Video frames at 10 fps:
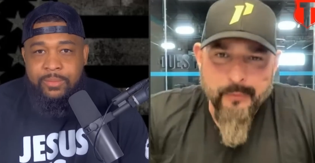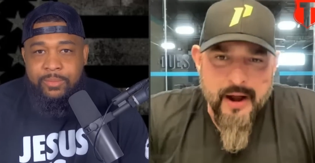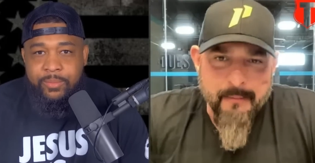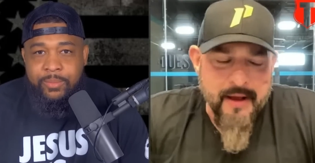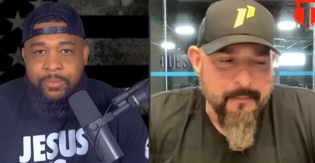Speaker 1: when
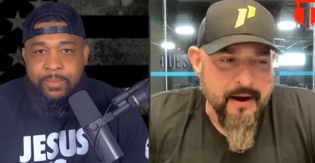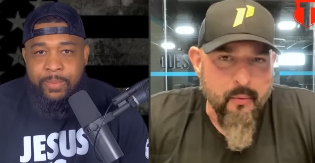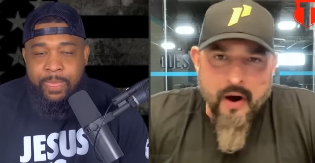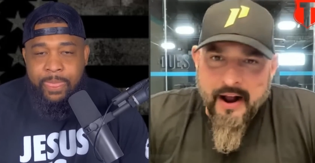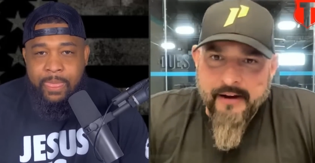I met my
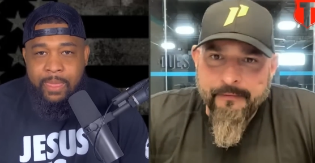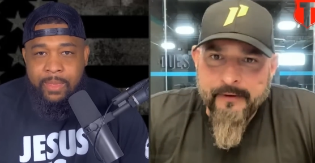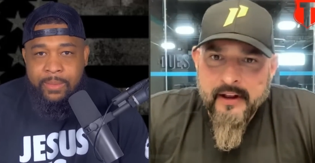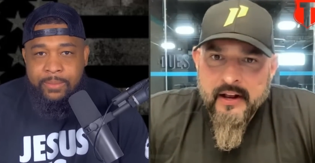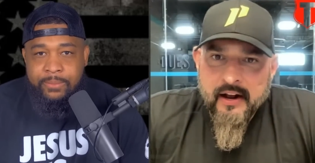wife,
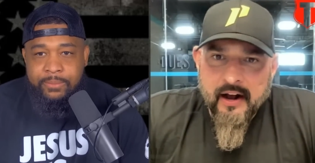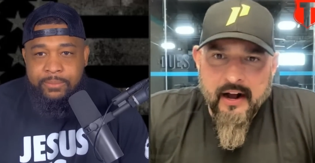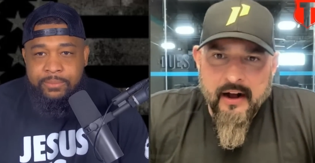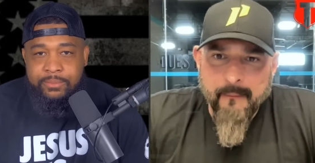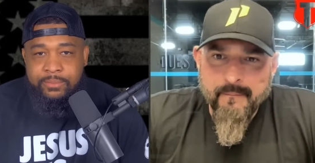
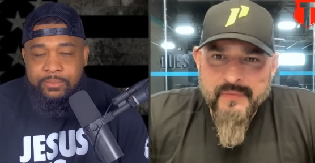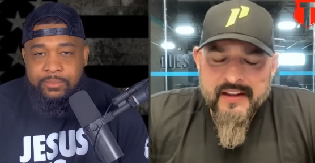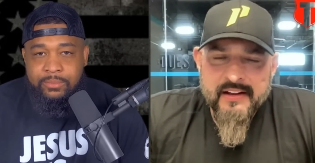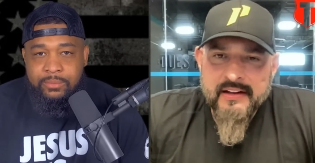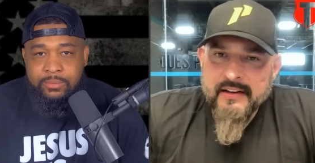um,
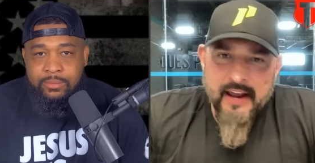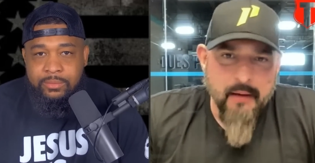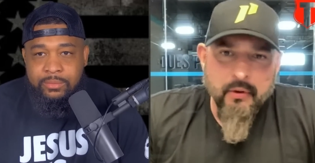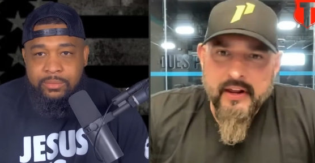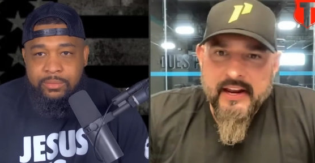
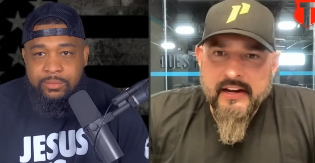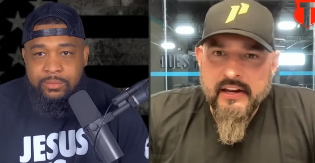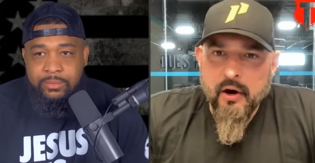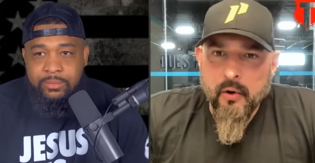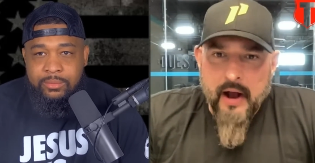Emily, you
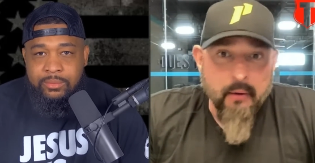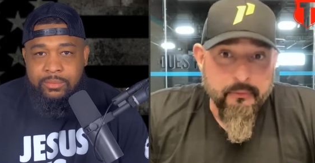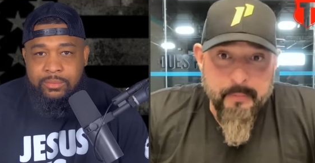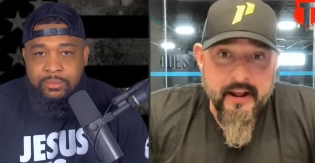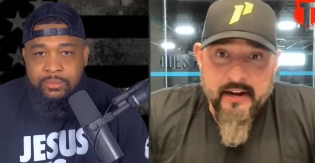know, I was
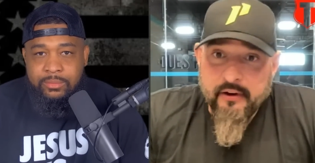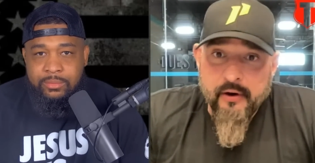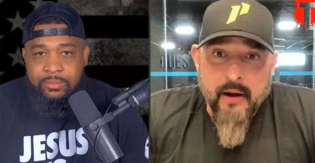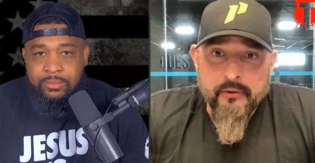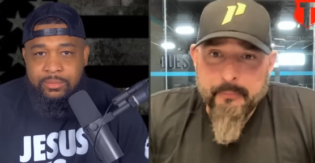big, dude.
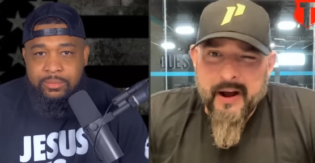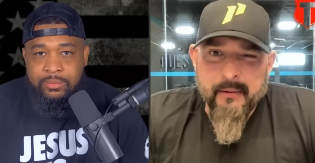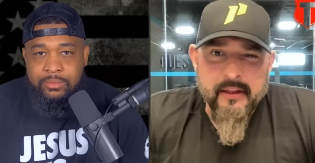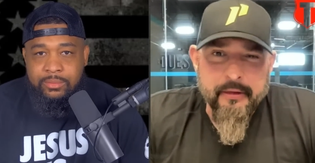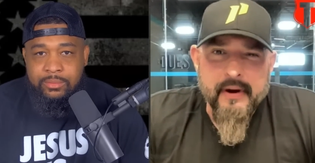I was
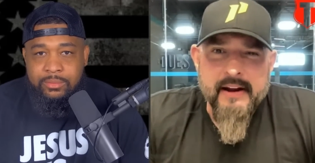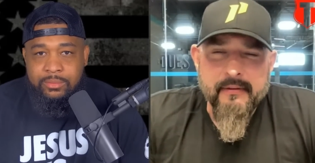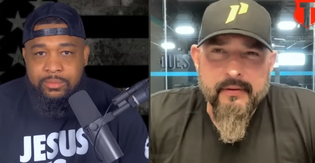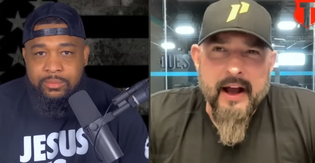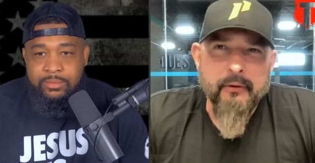probably three.
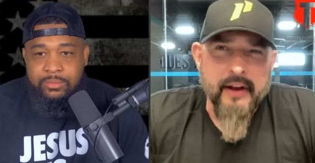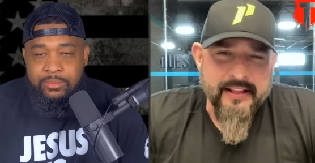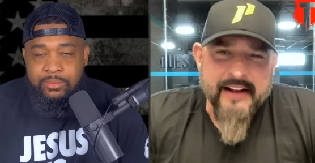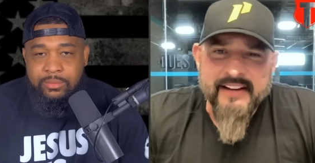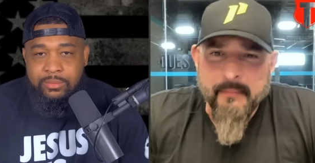I, at
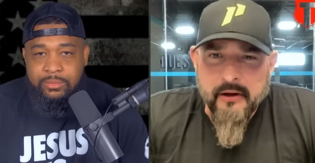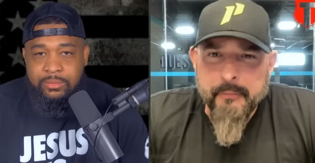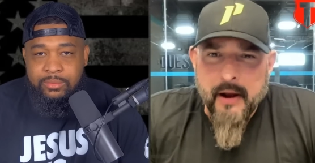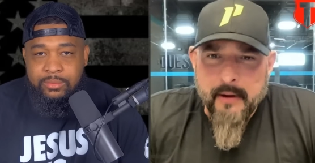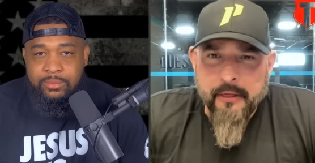that time, I was
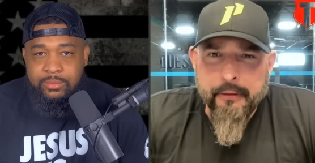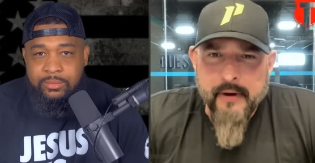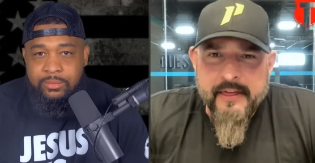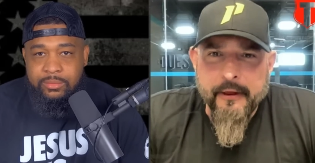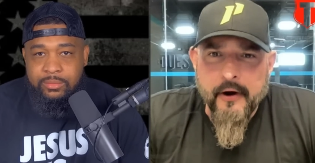probably about three
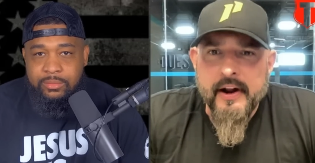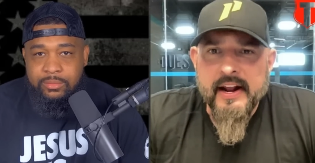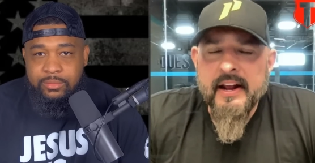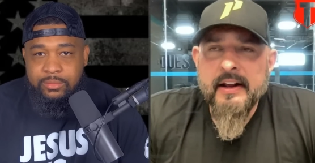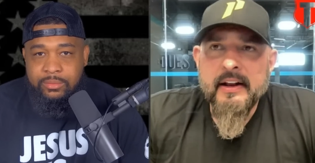thirty,
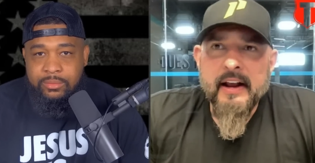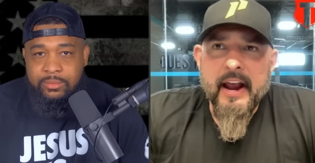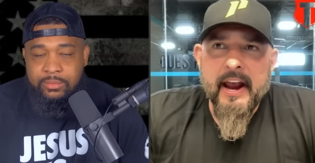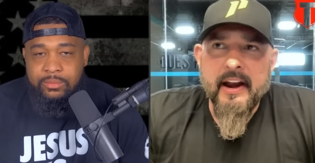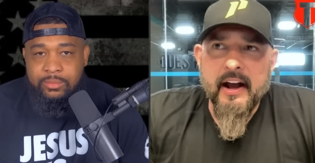
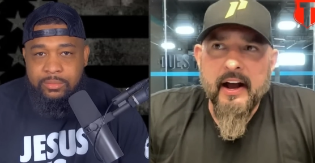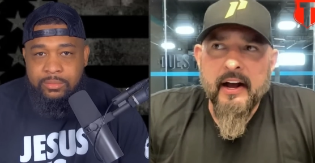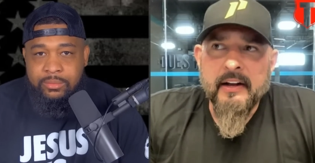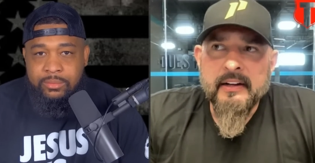and uh,